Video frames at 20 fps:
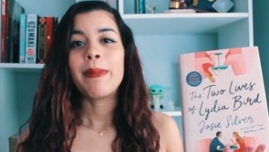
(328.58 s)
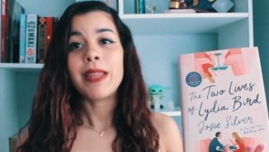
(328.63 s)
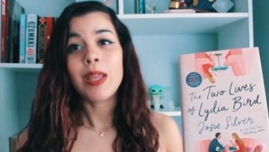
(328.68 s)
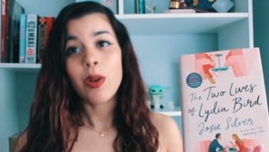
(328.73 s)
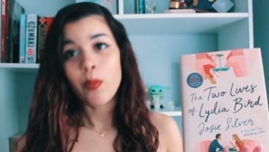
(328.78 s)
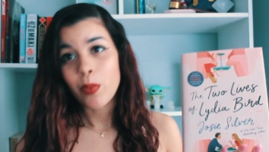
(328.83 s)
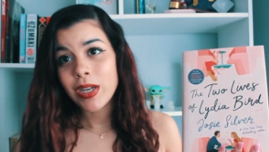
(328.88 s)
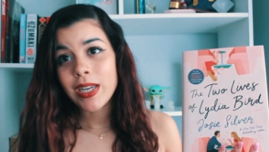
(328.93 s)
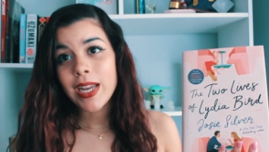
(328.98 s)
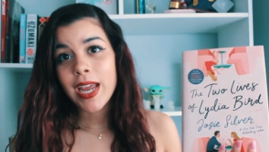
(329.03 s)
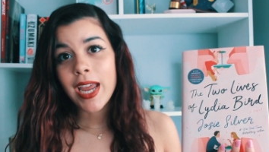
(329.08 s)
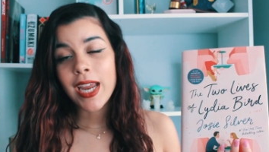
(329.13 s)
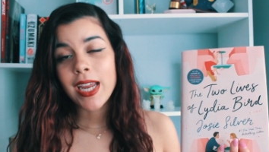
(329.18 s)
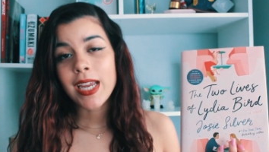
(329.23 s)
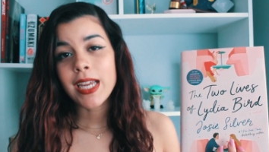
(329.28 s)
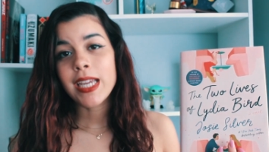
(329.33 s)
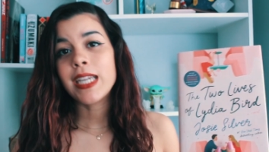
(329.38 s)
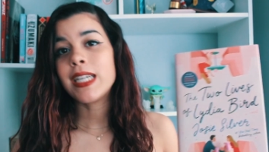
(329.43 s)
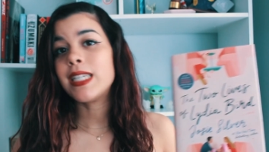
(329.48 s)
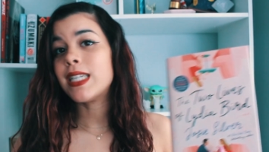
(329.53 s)
Then one day
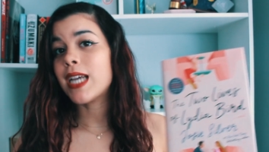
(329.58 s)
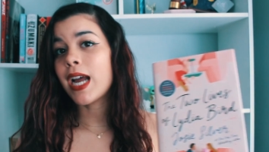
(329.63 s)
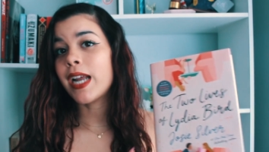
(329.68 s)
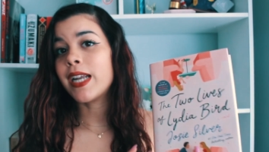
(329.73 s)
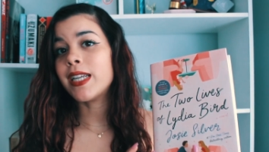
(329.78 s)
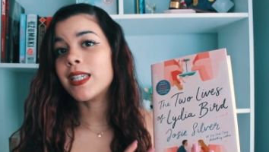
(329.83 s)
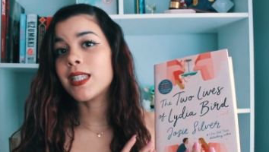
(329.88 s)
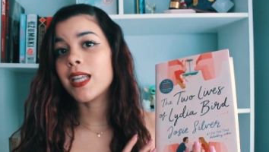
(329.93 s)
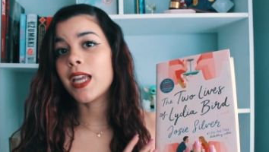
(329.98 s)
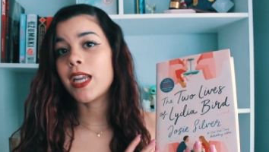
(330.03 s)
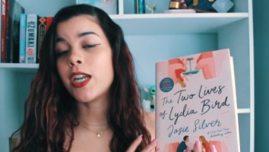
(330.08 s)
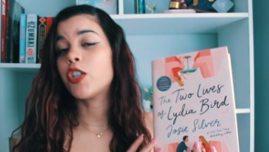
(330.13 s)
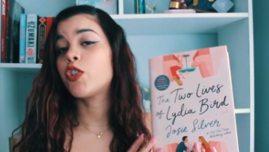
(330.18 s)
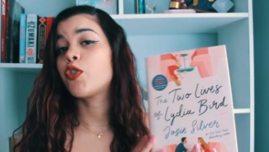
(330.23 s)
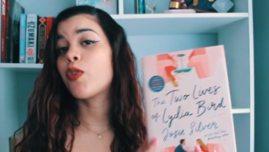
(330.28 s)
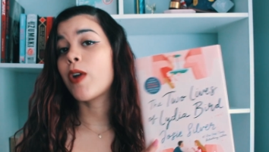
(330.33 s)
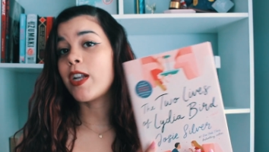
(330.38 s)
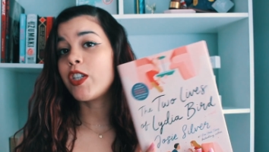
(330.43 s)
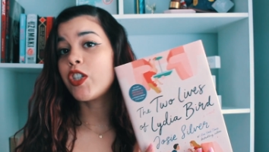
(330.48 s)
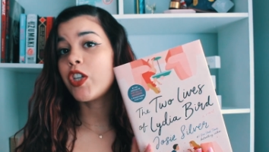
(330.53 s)
he dies in a
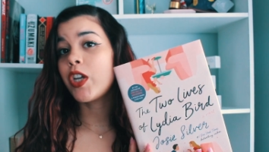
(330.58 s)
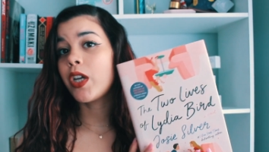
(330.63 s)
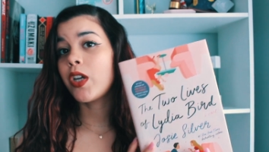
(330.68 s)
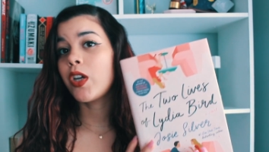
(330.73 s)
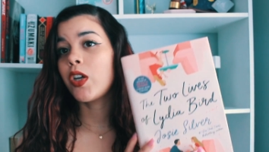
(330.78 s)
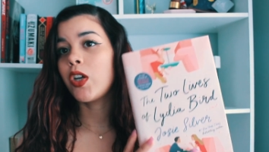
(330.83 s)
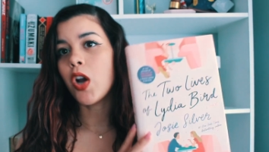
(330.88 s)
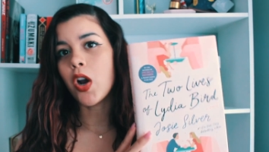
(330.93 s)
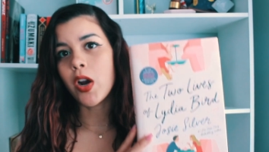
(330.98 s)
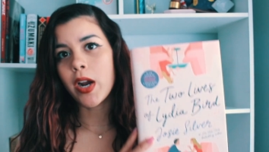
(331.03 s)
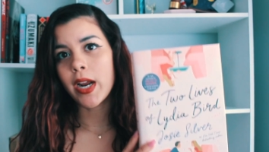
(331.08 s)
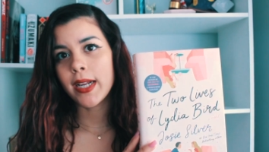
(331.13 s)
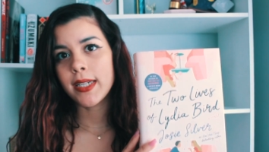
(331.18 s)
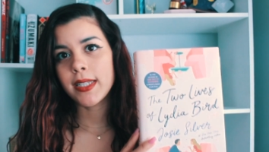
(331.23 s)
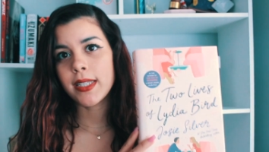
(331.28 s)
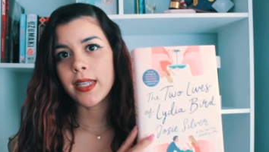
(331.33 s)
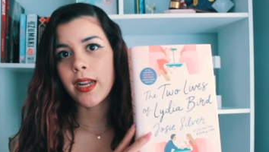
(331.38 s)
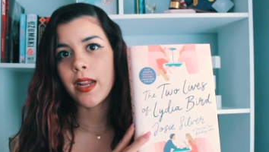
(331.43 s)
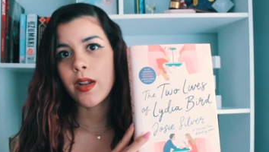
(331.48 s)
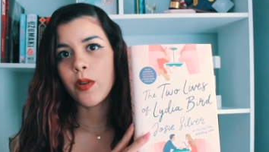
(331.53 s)
tragic car
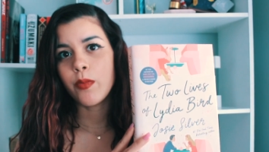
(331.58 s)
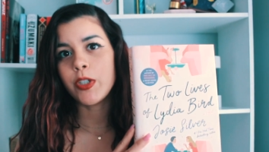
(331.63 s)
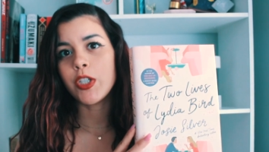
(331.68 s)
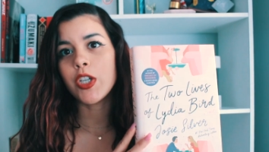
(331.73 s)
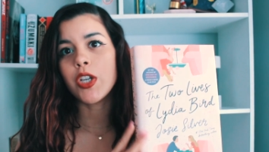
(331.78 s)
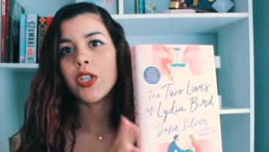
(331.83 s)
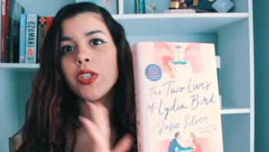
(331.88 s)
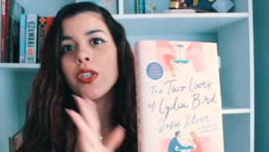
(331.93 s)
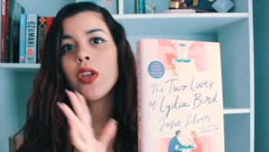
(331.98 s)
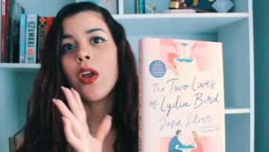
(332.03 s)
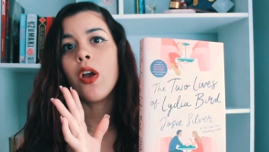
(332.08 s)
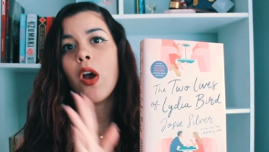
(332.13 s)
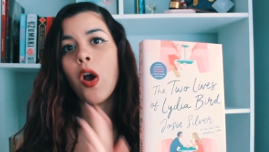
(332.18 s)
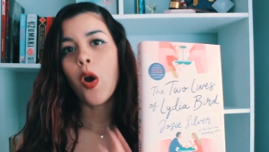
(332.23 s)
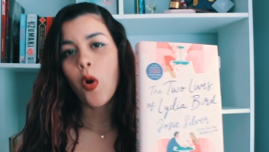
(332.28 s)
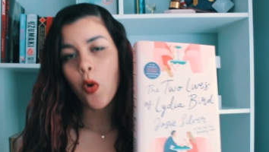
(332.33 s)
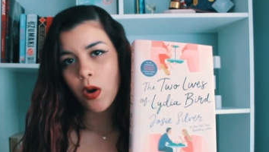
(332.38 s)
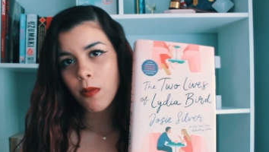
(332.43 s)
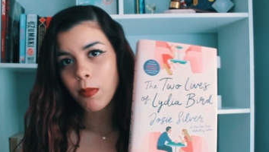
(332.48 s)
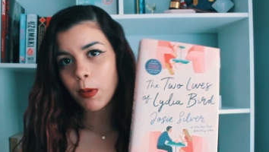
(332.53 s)
accident, which is
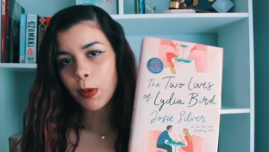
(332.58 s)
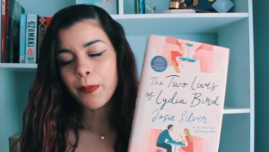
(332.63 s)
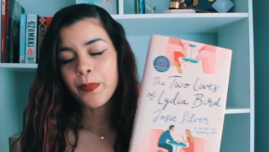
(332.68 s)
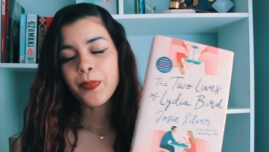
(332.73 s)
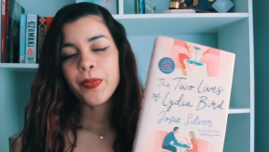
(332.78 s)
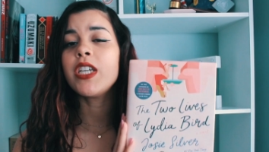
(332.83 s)
horrible.